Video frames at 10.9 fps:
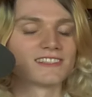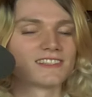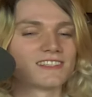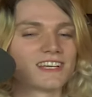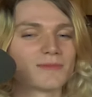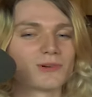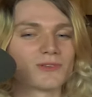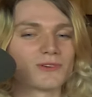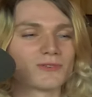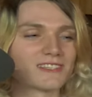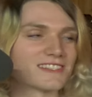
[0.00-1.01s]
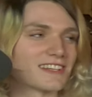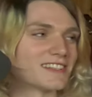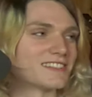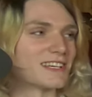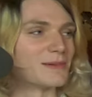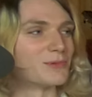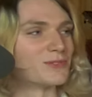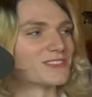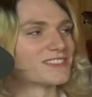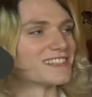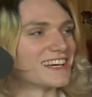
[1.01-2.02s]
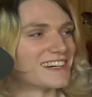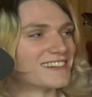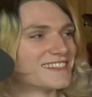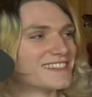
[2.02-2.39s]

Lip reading: yeah, bro, they're only selling samples now.